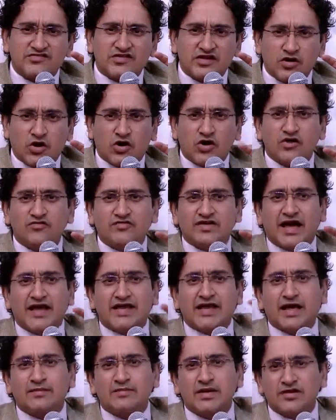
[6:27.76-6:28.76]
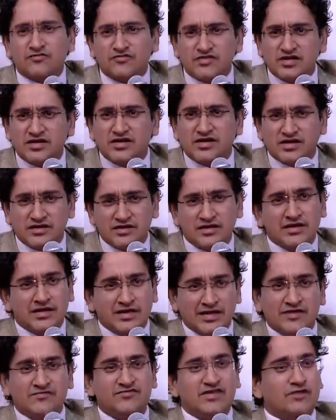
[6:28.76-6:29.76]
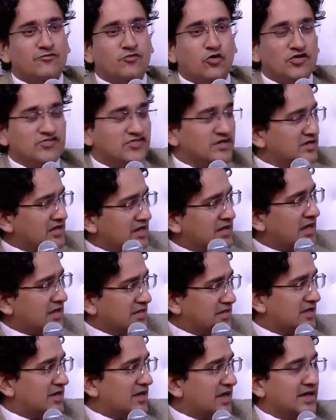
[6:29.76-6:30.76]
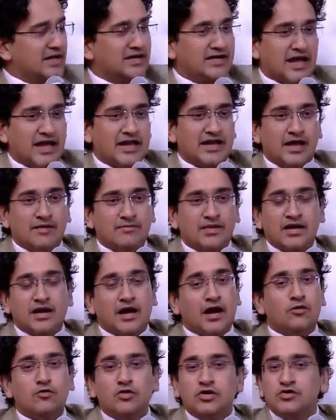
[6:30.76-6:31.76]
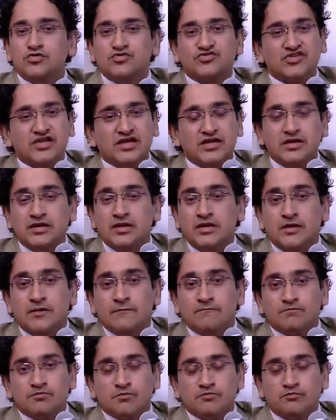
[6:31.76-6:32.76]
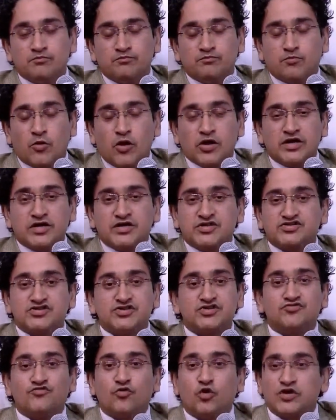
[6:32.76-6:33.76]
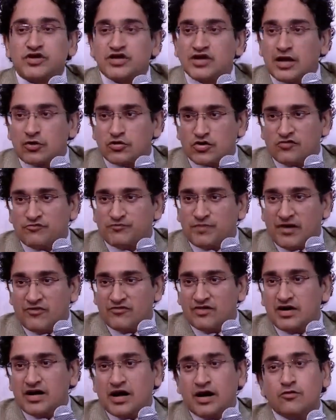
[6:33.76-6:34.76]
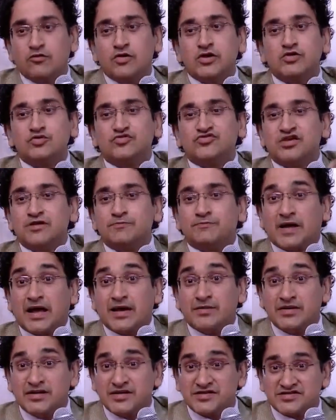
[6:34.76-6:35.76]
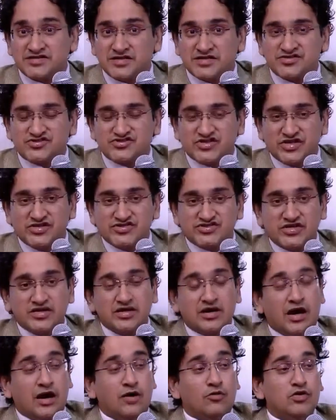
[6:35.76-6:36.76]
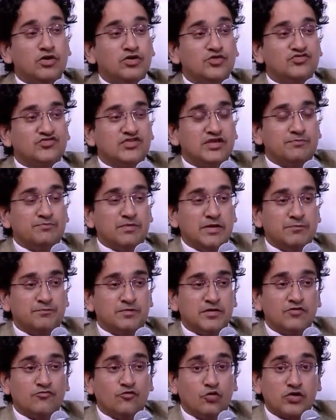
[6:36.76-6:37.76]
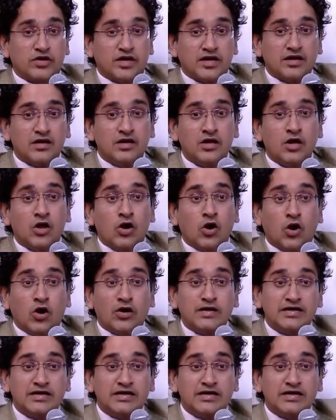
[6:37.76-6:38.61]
a lot of dynamic within it. If there wasn't an underlying dynamic, how would you see politicians voted out of power? How would you see prime ministers changing? How would you see people voting on